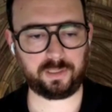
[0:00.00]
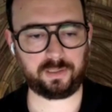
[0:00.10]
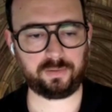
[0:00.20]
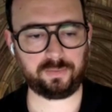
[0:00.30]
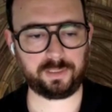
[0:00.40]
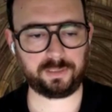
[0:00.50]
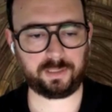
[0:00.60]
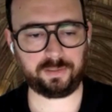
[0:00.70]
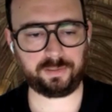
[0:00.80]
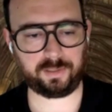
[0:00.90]
I don't know,
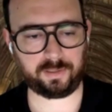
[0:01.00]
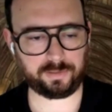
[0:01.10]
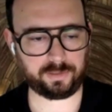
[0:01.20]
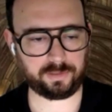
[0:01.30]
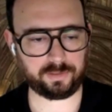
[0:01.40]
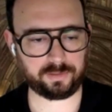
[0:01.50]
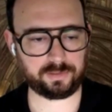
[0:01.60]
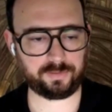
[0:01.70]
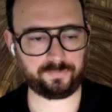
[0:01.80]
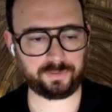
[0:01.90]
are the
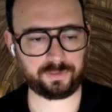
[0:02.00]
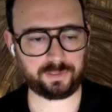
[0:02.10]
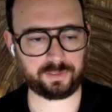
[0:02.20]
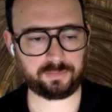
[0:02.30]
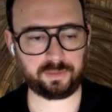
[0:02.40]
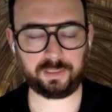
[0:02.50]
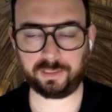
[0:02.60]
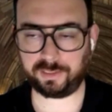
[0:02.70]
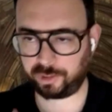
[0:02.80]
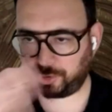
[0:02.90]
differences in the
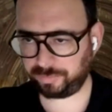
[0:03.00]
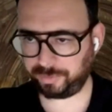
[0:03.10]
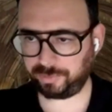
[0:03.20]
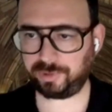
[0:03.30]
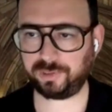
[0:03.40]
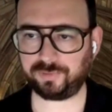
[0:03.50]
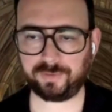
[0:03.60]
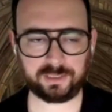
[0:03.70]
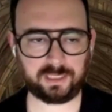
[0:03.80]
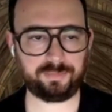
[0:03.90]
distributions, for
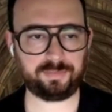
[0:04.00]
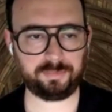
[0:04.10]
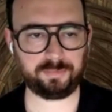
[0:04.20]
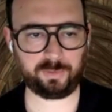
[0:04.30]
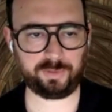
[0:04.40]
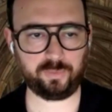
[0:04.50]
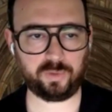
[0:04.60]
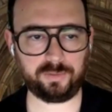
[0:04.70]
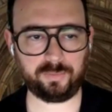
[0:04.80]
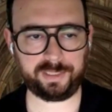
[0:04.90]
example, between
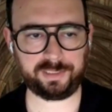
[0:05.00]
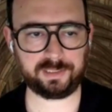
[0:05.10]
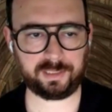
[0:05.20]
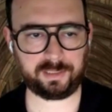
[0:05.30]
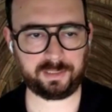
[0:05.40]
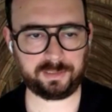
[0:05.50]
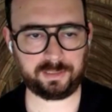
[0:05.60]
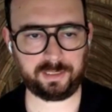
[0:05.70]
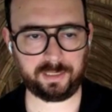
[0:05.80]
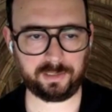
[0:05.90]
one race and
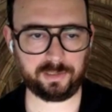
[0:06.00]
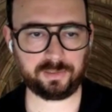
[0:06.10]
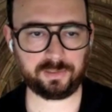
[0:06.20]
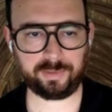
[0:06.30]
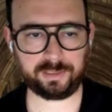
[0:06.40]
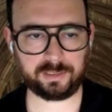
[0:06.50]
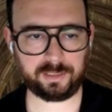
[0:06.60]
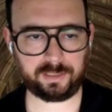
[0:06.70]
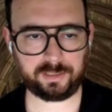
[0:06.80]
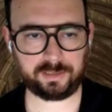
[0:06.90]
ethnicity and another race and
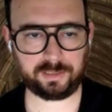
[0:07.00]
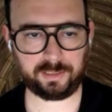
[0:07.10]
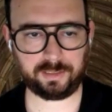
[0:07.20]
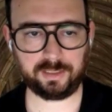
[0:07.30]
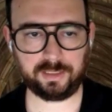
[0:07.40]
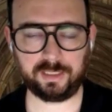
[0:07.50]
ethnicity,